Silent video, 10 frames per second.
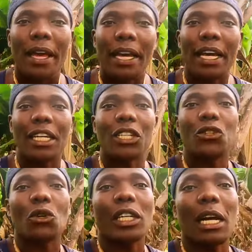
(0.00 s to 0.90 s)
Uh,
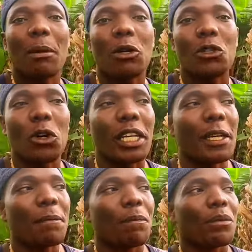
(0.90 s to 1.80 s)
he's talking about,
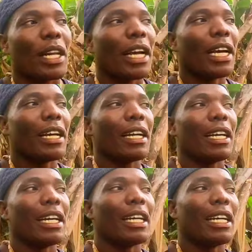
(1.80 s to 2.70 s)
okay, uh,
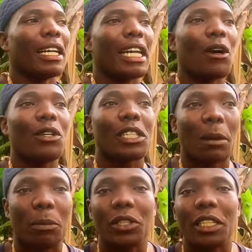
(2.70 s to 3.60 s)
uh, uh now he's
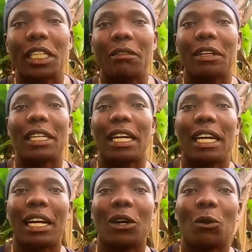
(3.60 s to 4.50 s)
supporting even uh,
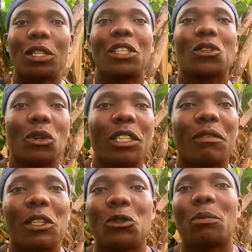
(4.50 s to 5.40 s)
uh, what is not
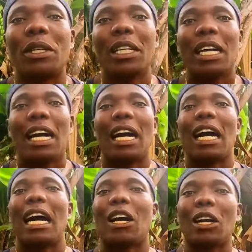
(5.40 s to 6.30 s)
even to be
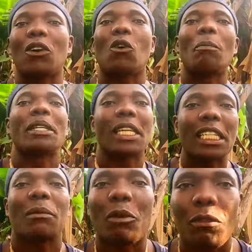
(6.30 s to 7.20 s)

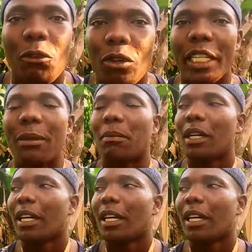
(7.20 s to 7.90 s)
compensatable for him.